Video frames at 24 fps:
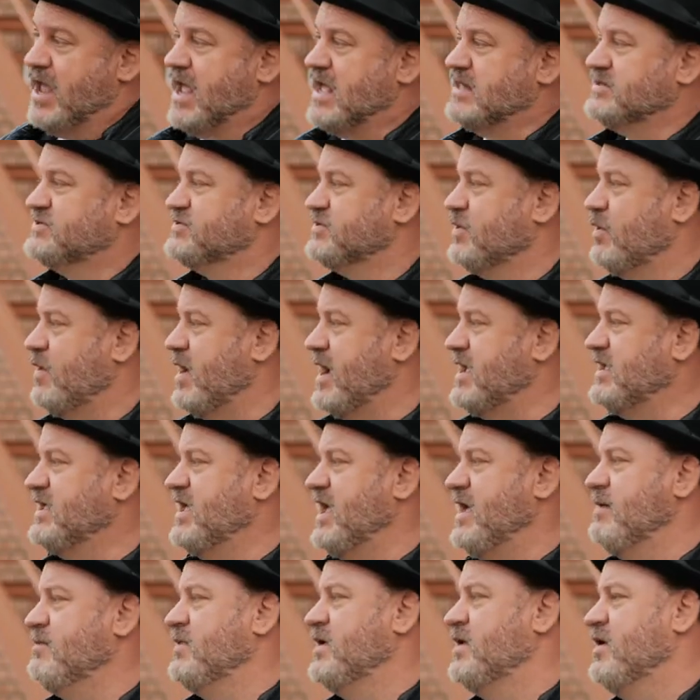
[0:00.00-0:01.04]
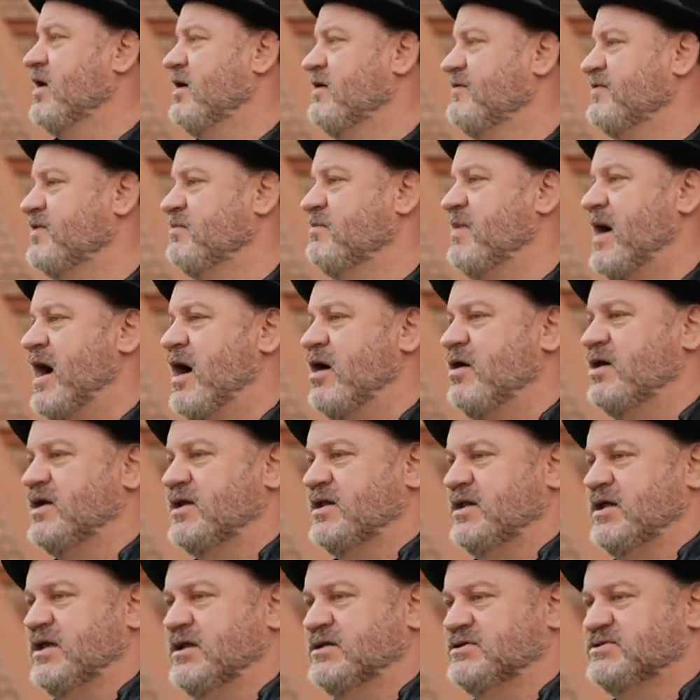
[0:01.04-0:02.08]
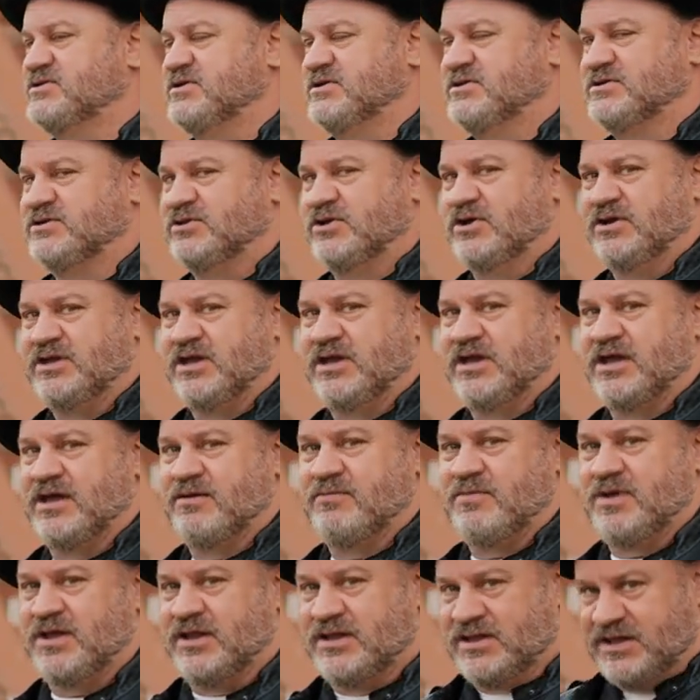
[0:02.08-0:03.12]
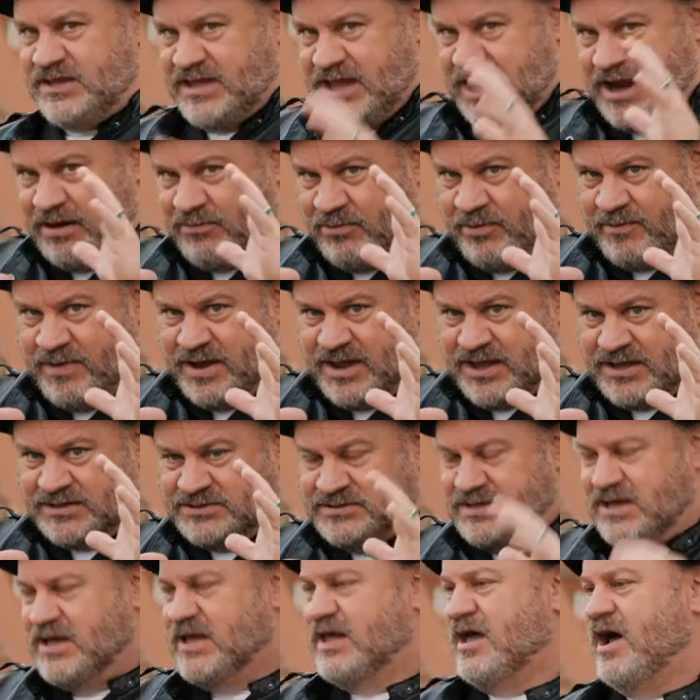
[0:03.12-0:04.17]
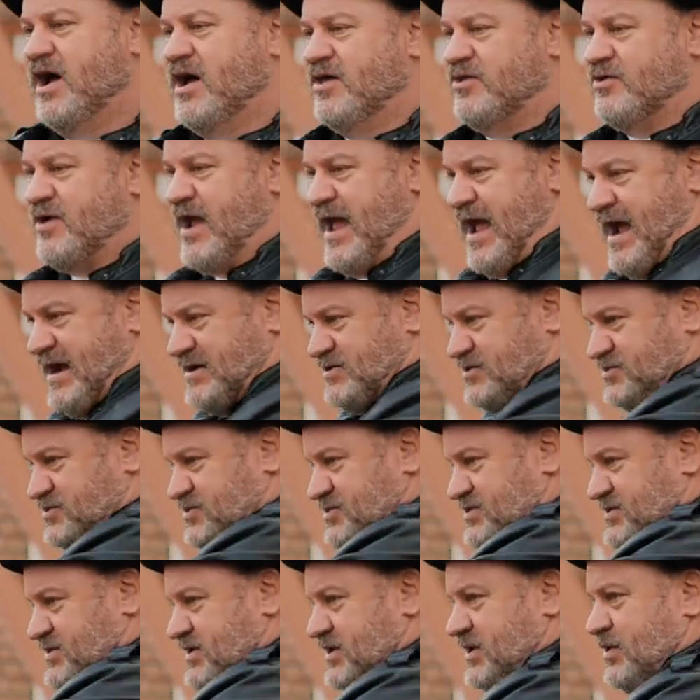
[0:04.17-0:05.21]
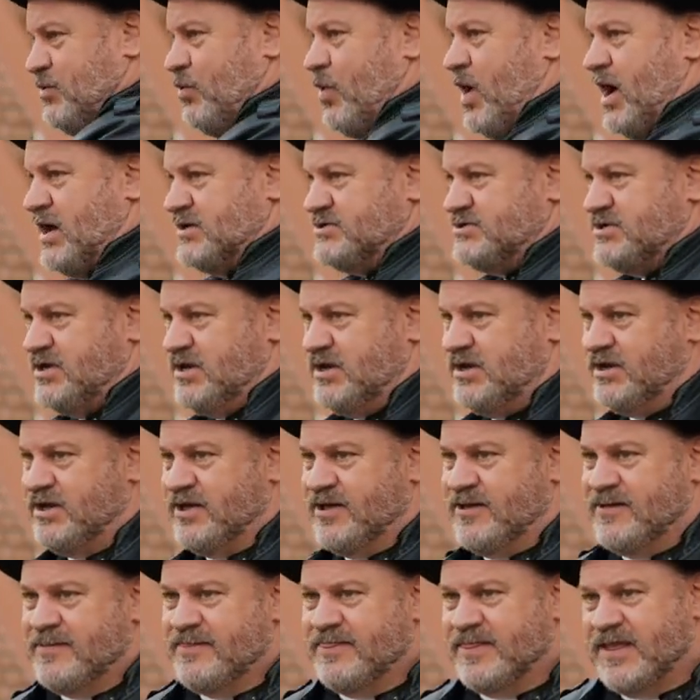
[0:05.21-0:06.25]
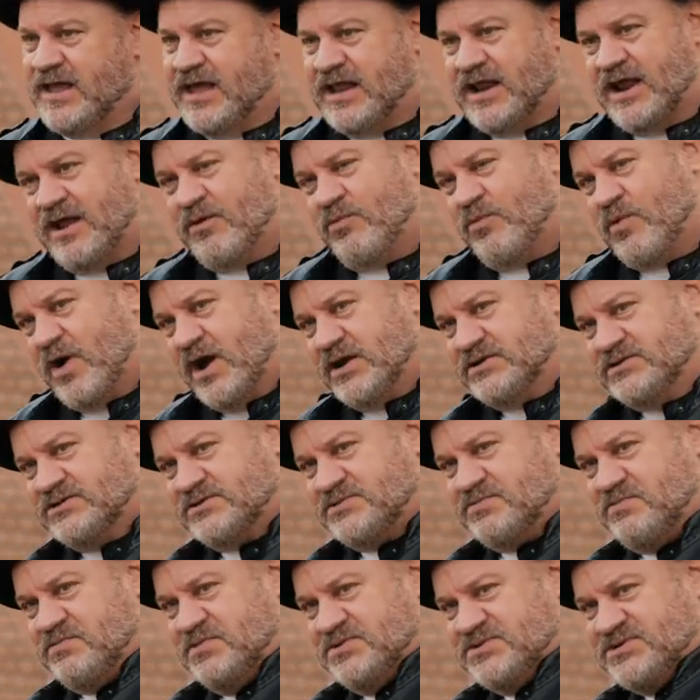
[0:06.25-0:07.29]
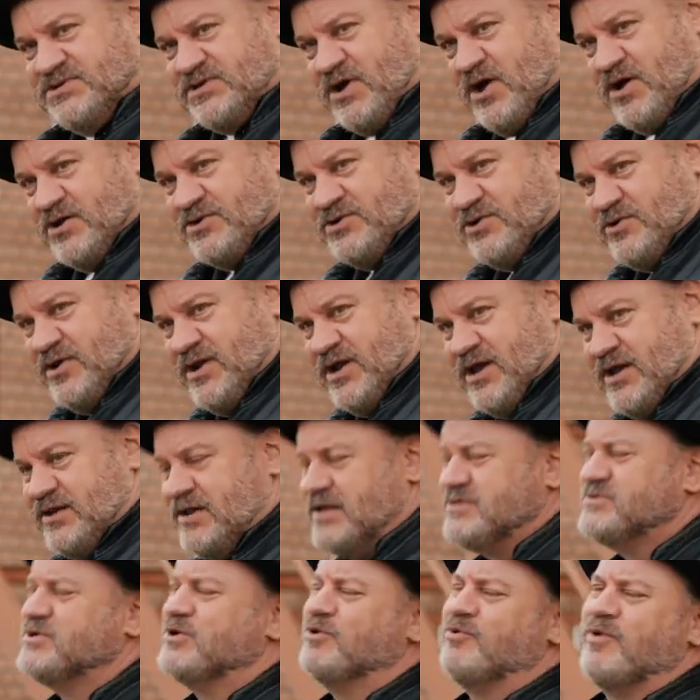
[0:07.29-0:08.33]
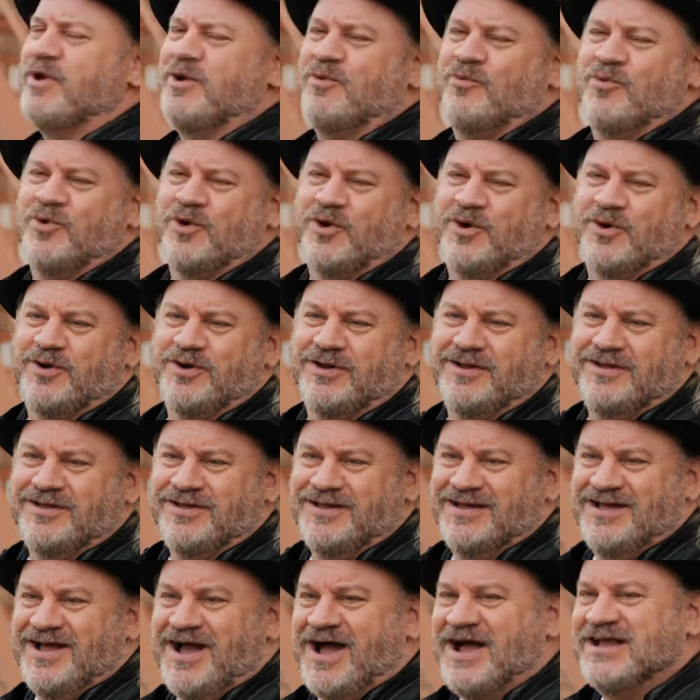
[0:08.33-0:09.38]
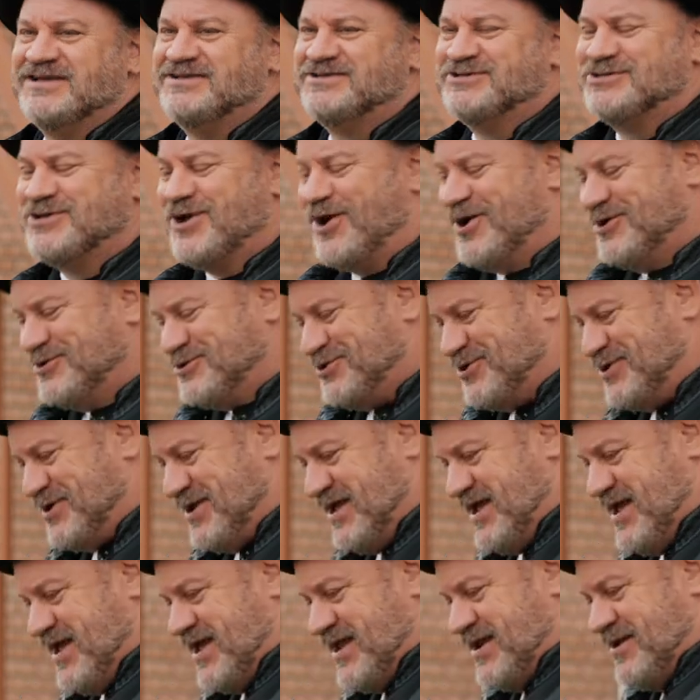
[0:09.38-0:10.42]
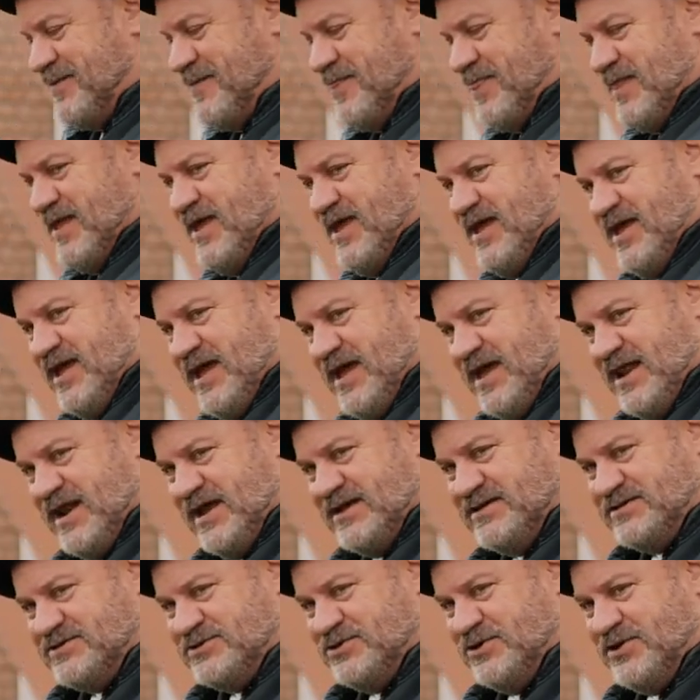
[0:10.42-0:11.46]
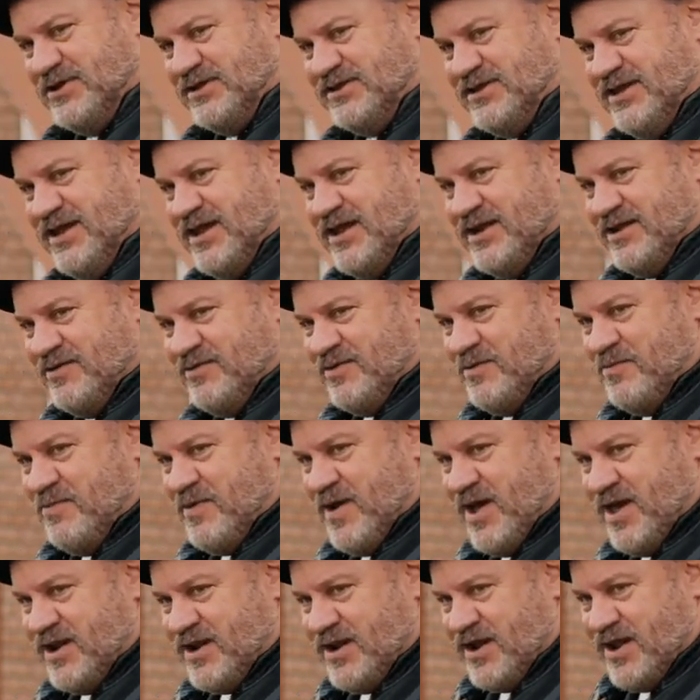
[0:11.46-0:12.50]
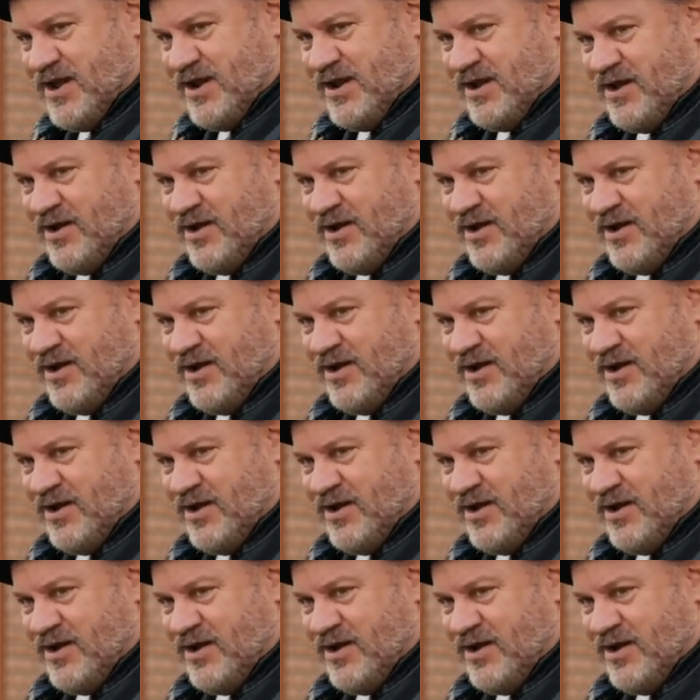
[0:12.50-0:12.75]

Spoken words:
And so I came in off the balcony and she's looking at me and the cameraman's, other actors are sitting watching, and I just saunter in. That's a great word. I sauntered in. And I stood at the end of the bed and I